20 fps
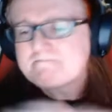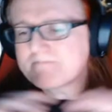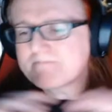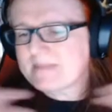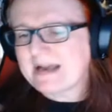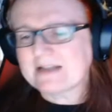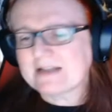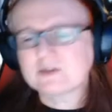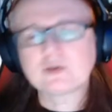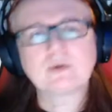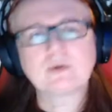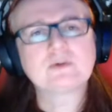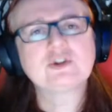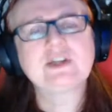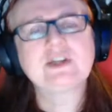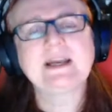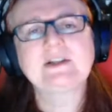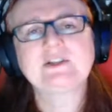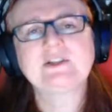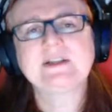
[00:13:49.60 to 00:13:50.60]
That's all
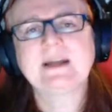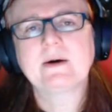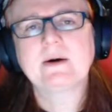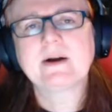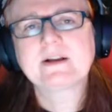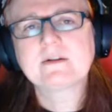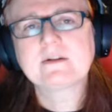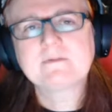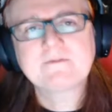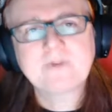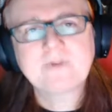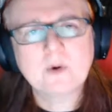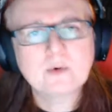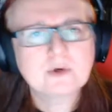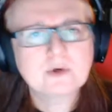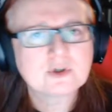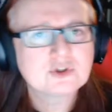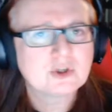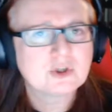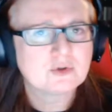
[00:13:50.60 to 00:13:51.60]
changing now. I can
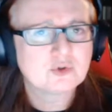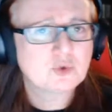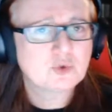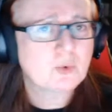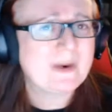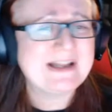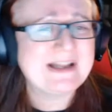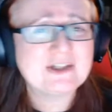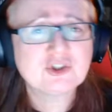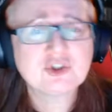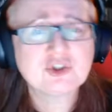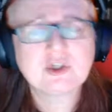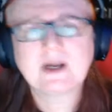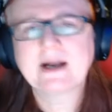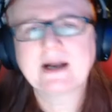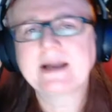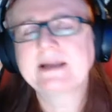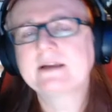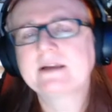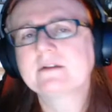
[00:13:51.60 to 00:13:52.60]
focus on Twitch,
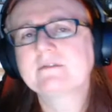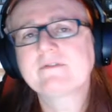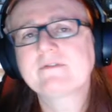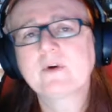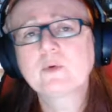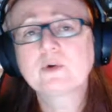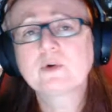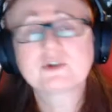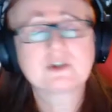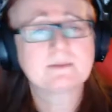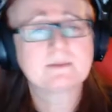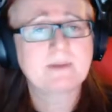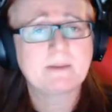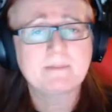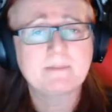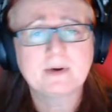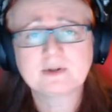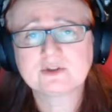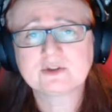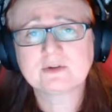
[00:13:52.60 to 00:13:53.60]
I can focus on my
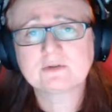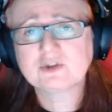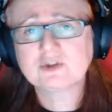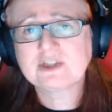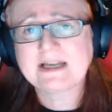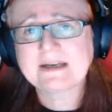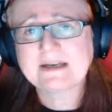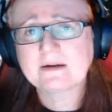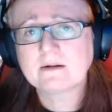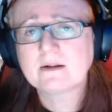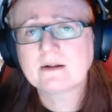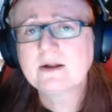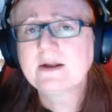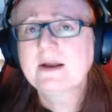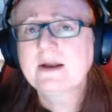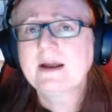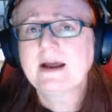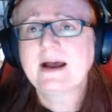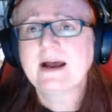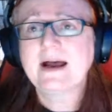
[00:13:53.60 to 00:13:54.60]
personal channel,
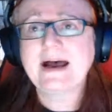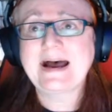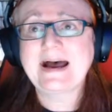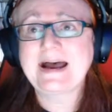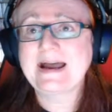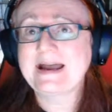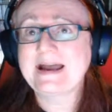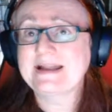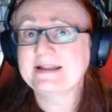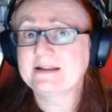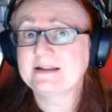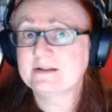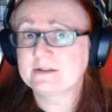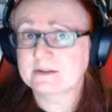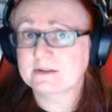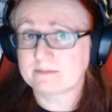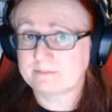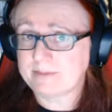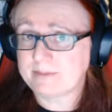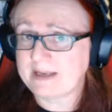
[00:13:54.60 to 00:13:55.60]

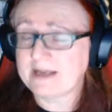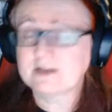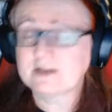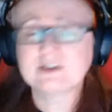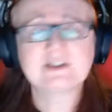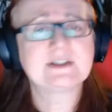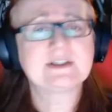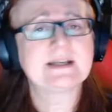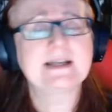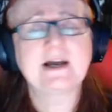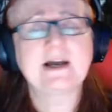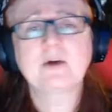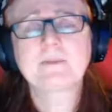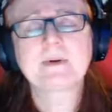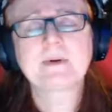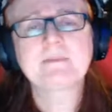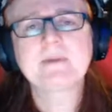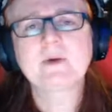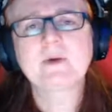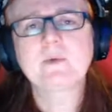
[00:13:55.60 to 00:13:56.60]
and Pex is then
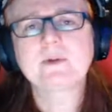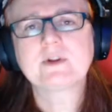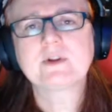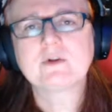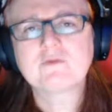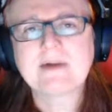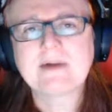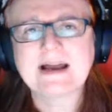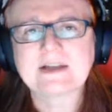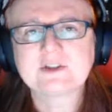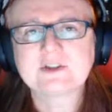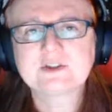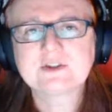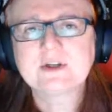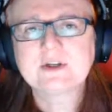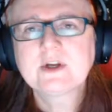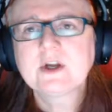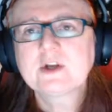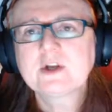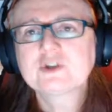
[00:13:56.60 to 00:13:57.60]
helping me with the
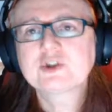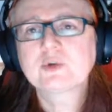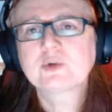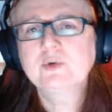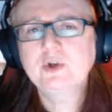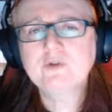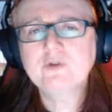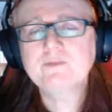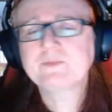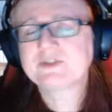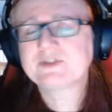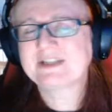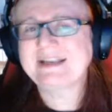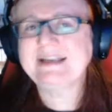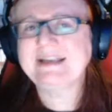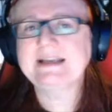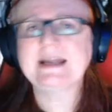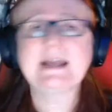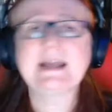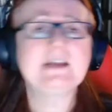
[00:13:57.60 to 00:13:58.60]
rest. So you've
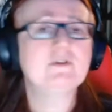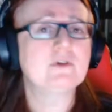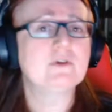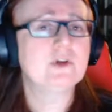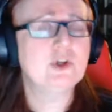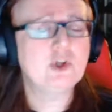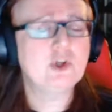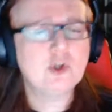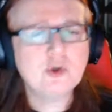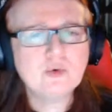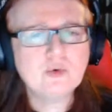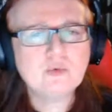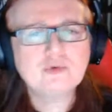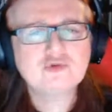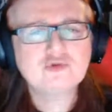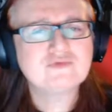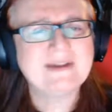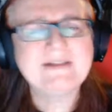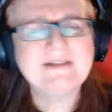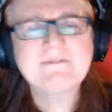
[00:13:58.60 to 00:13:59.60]
seen a
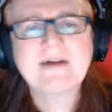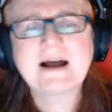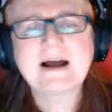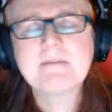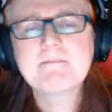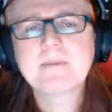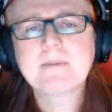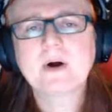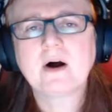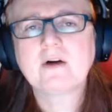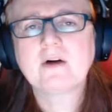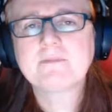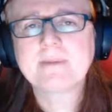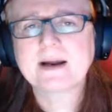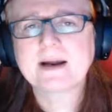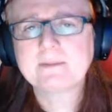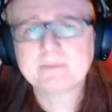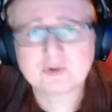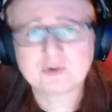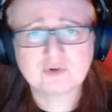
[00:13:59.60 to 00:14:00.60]
huge revamp of
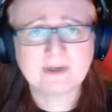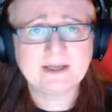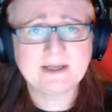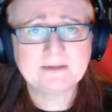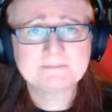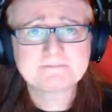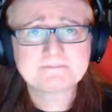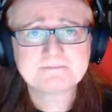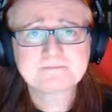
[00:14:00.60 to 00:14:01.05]
my Patreon,